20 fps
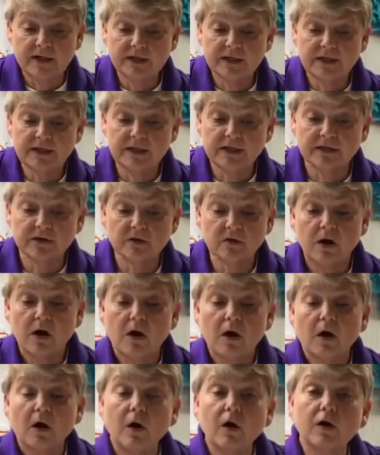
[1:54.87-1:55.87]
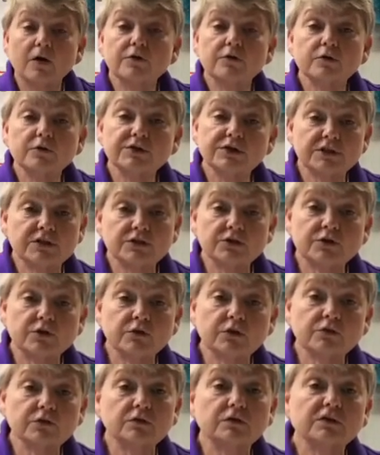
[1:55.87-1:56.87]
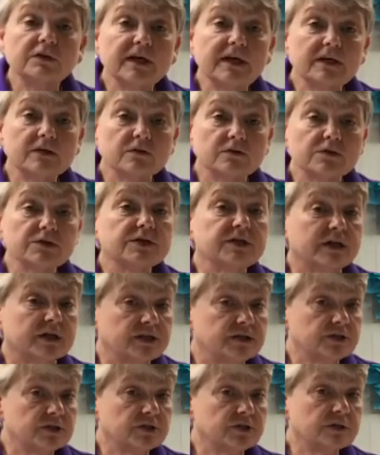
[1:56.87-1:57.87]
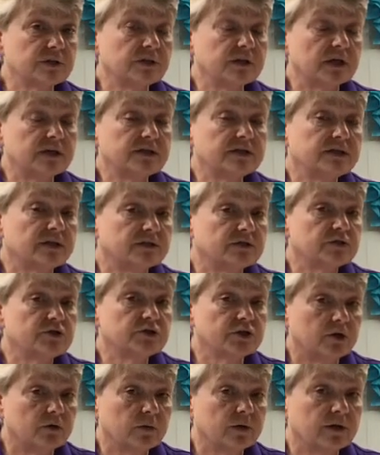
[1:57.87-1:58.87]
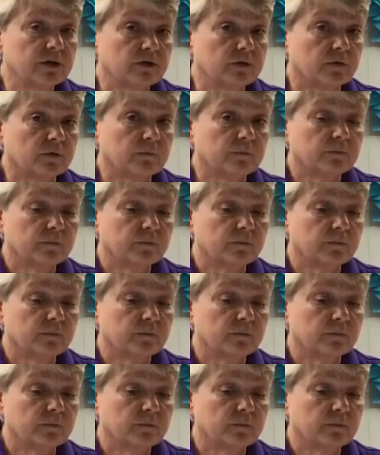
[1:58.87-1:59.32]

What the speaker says: here are those internal layers that I just got done showing you.